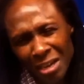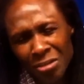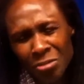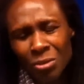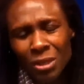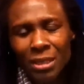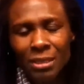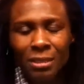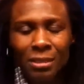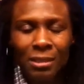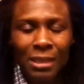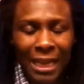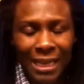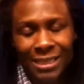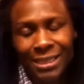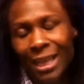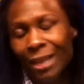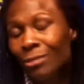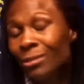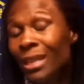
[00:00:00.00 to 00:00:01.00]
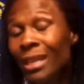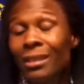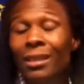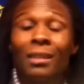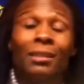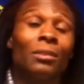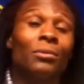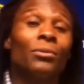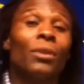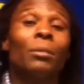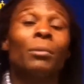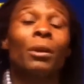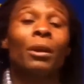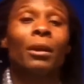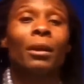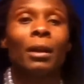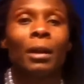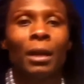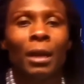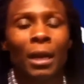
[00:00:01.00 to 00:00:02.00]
don't take nothing from her.